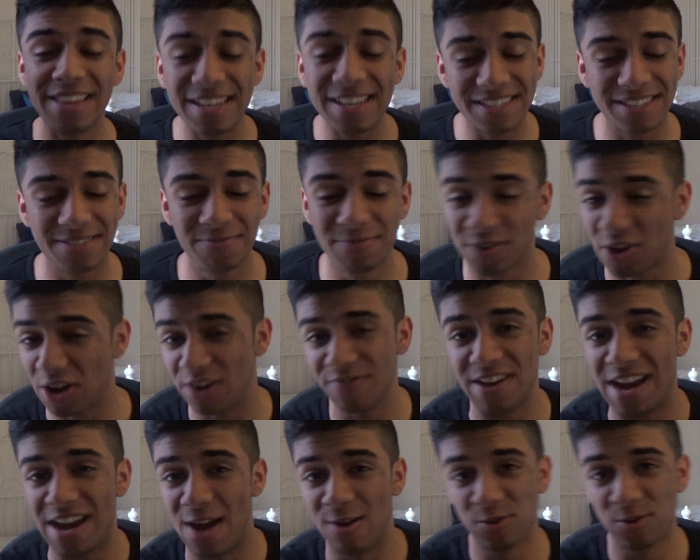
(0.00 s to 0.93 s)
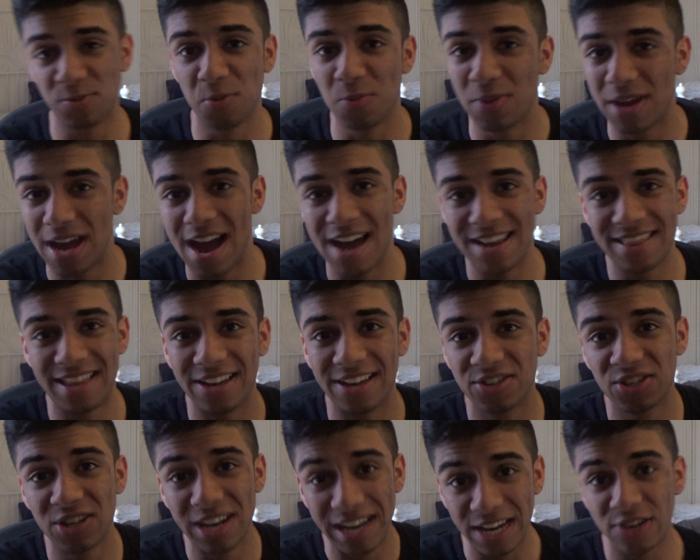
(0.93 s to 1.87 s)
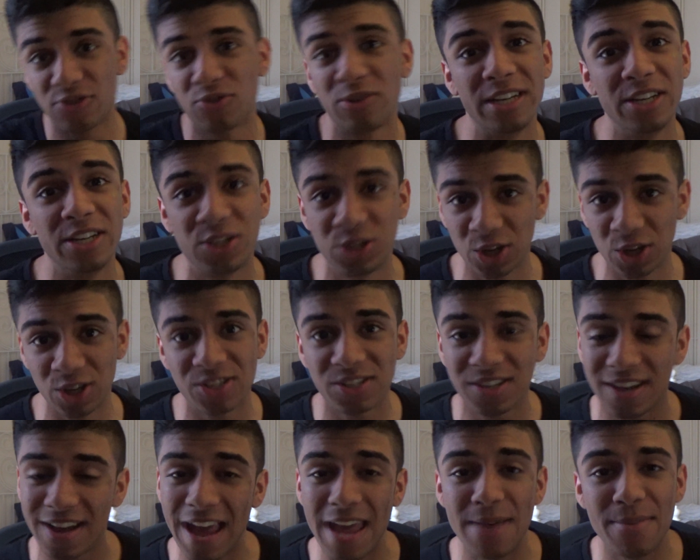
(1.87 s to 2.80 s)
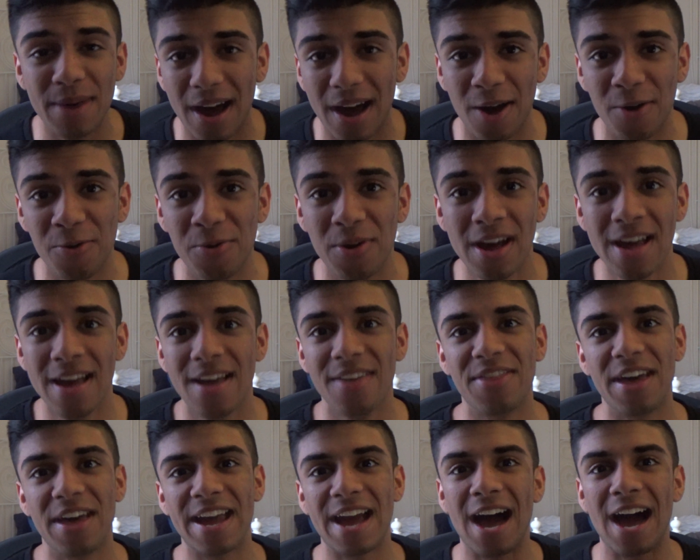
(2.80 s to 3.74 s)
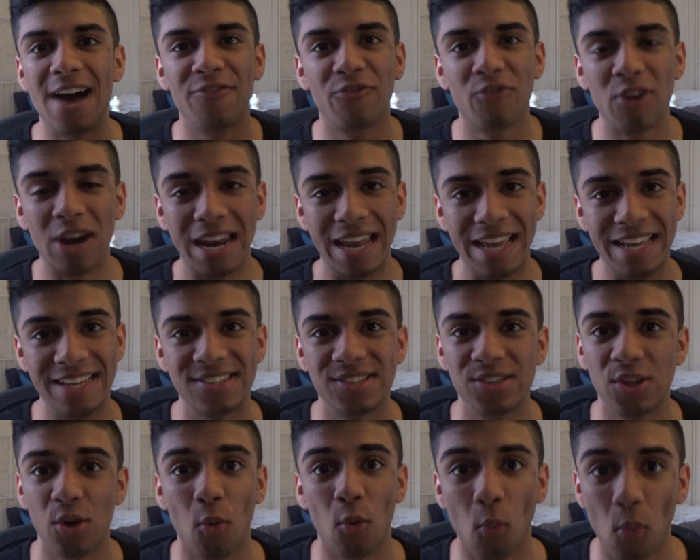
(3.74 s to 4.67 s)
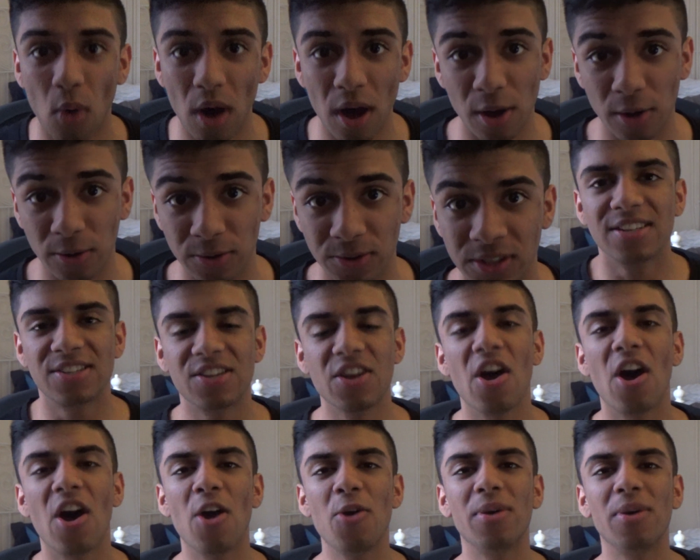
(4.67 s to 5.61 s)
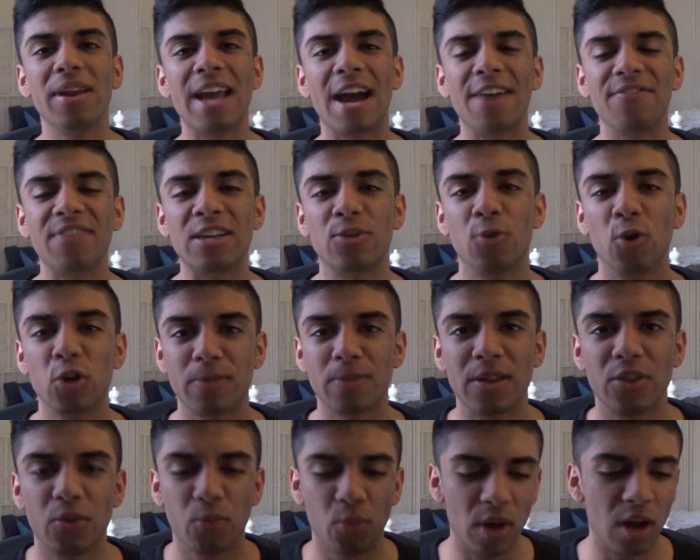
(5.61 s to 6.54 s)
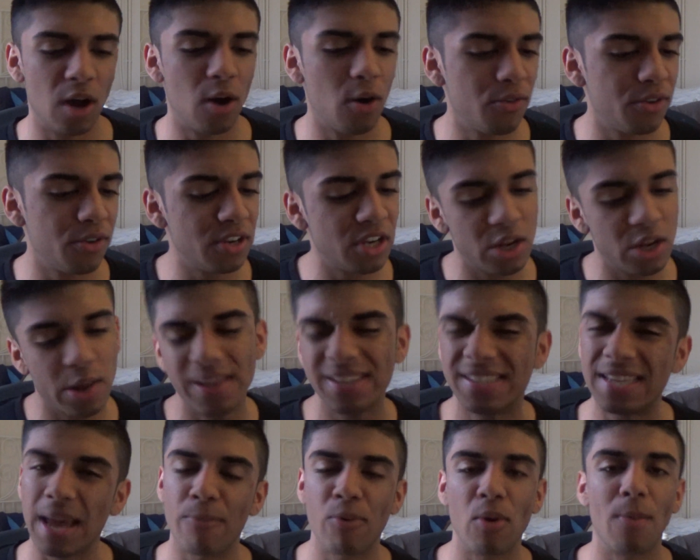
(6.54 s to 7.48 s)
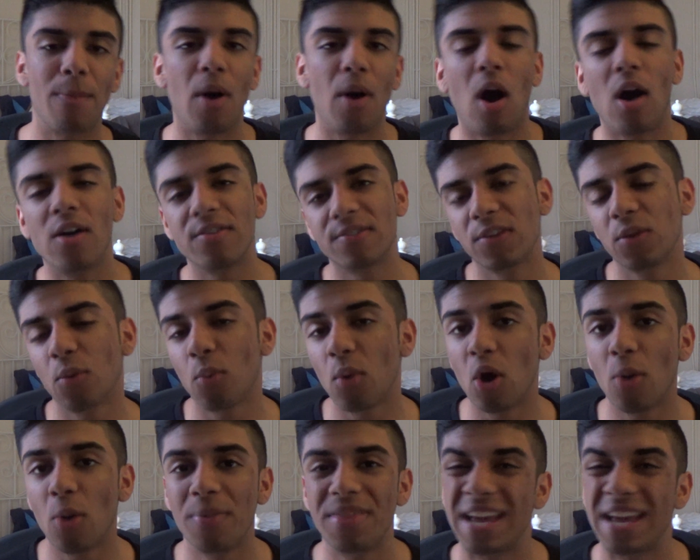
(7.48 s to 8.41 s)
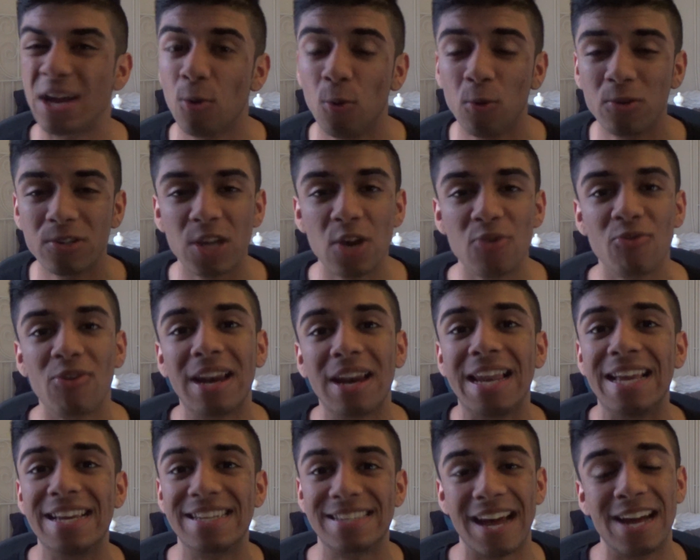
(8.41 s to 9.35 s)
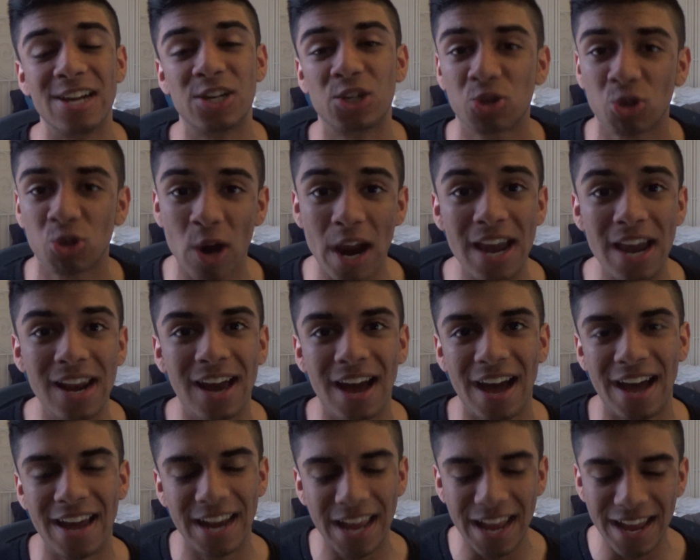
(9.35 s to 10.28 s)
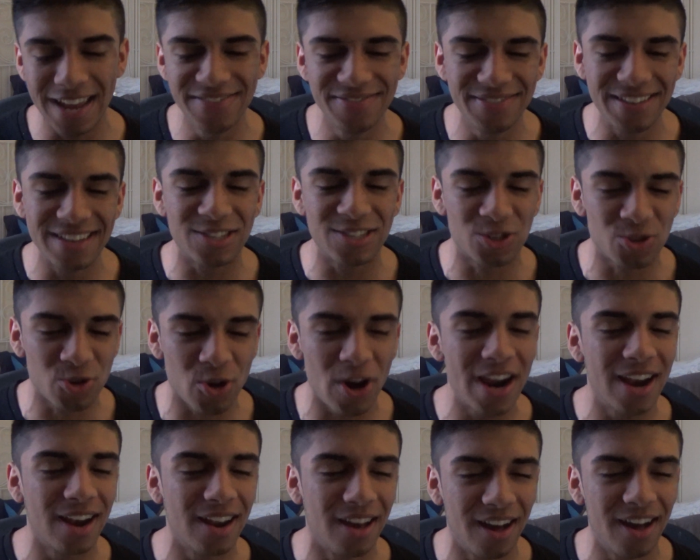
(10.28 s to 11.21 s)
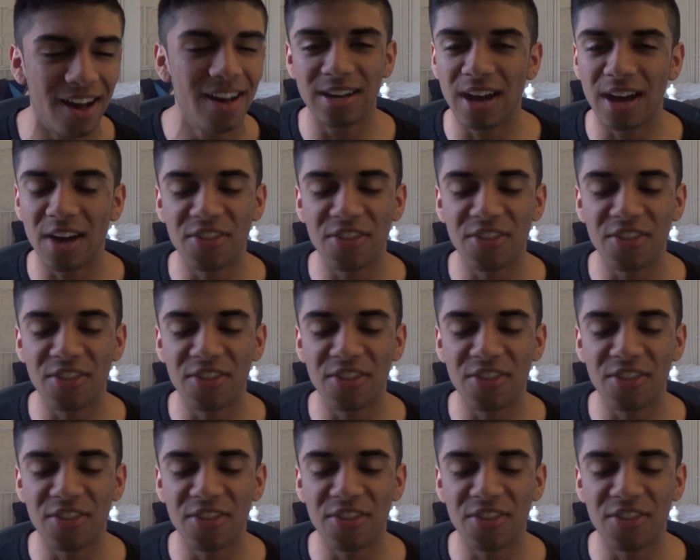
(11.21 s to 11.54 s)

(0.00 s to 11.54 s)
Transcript: this kind of announcement we had that's literally just came out, they have released the world. So not only have they talked about the world and, you know, the separate parts of the world, but they also released a trailer. And in this trailer,